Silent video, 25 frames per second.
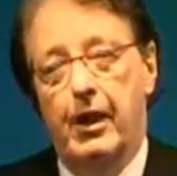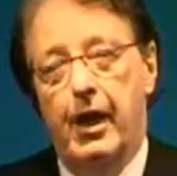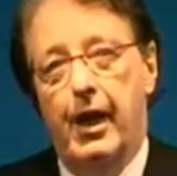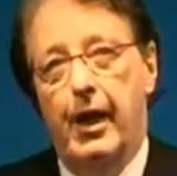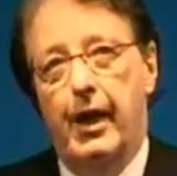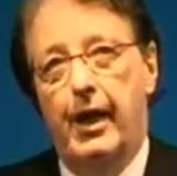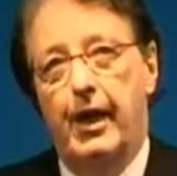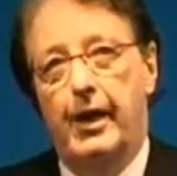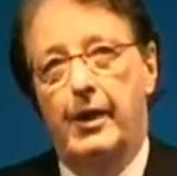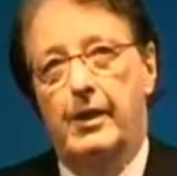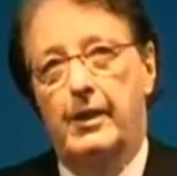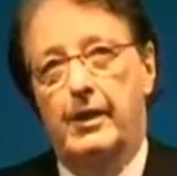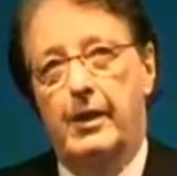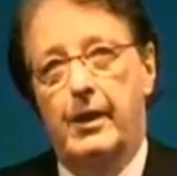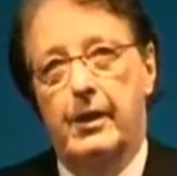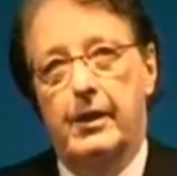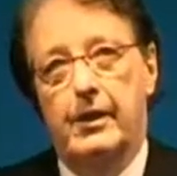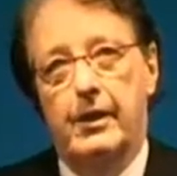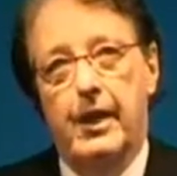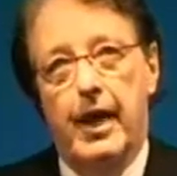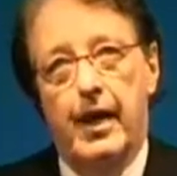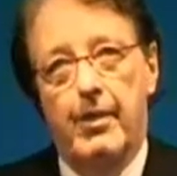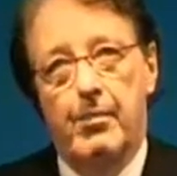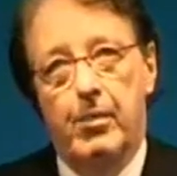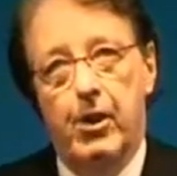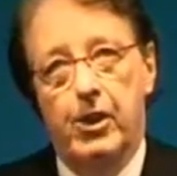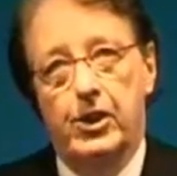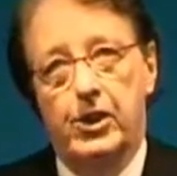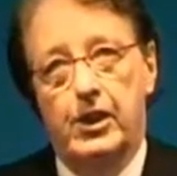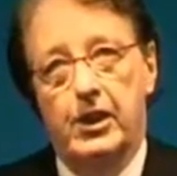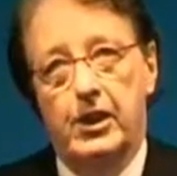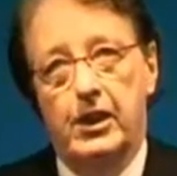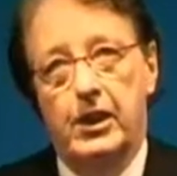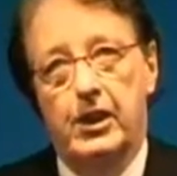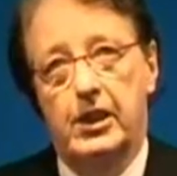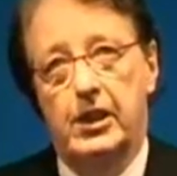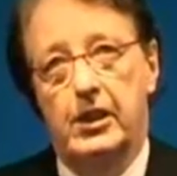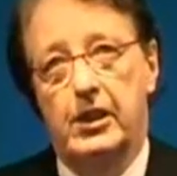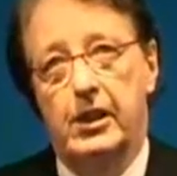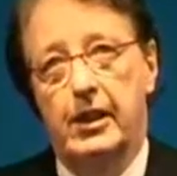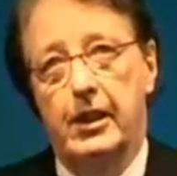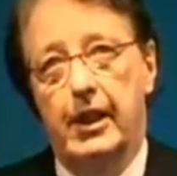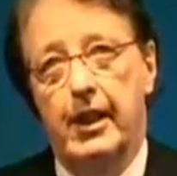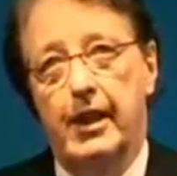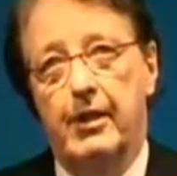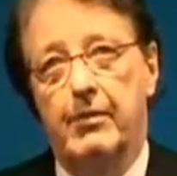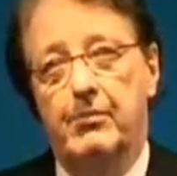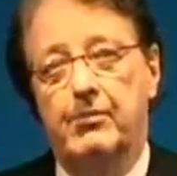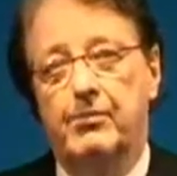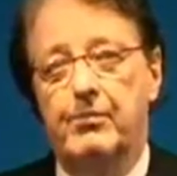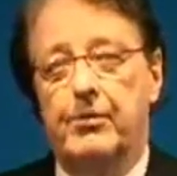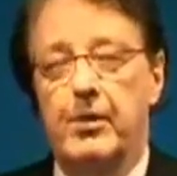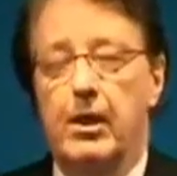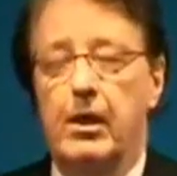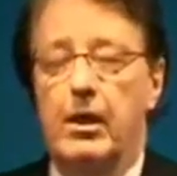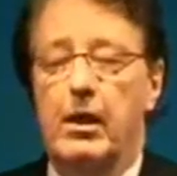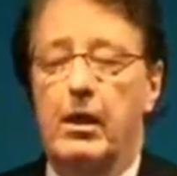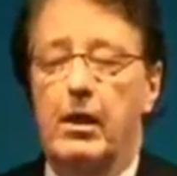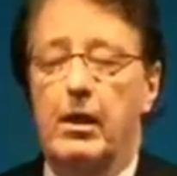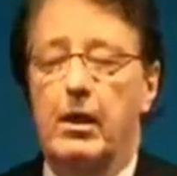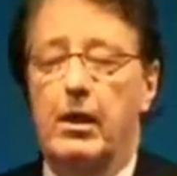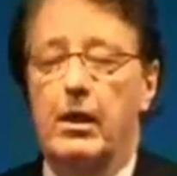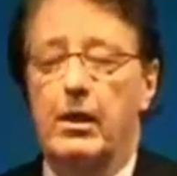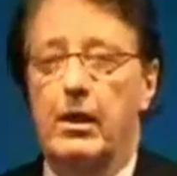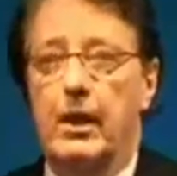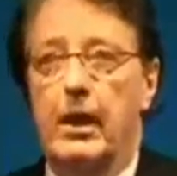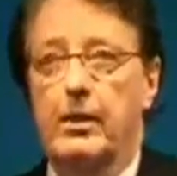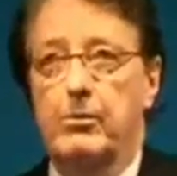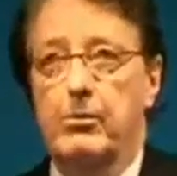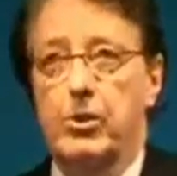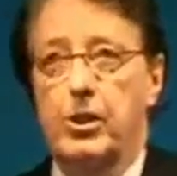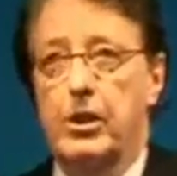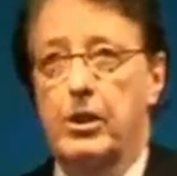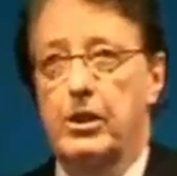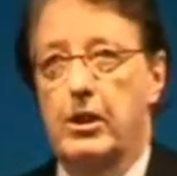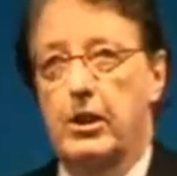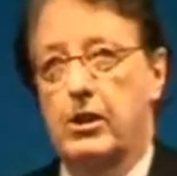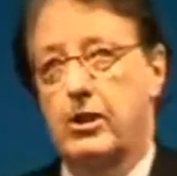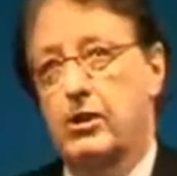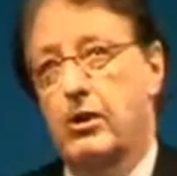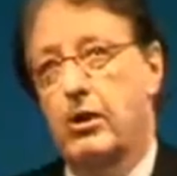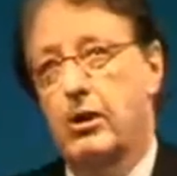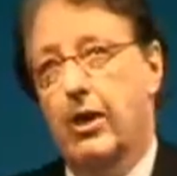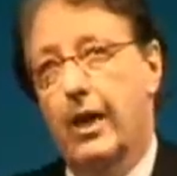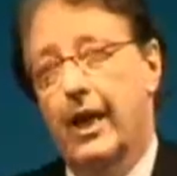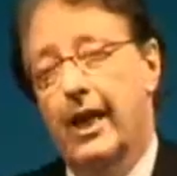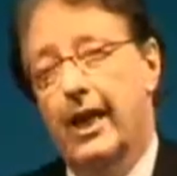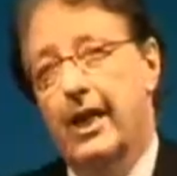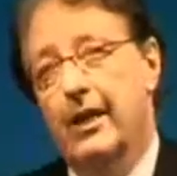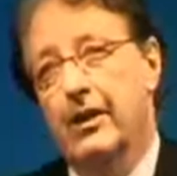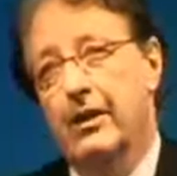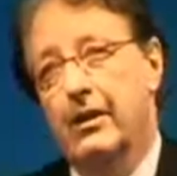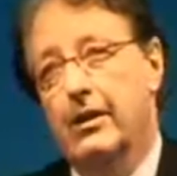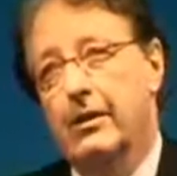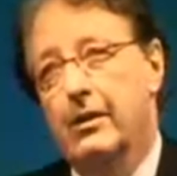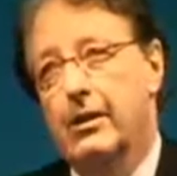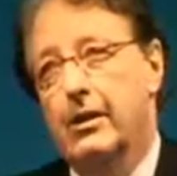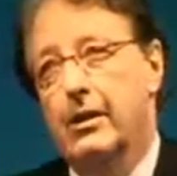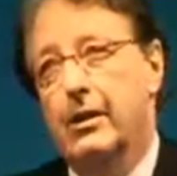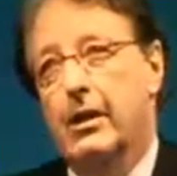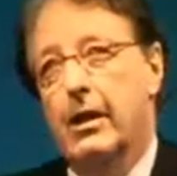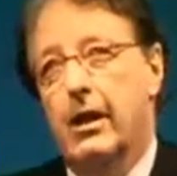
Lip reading: And in the MRC study that I'm going to touch on later,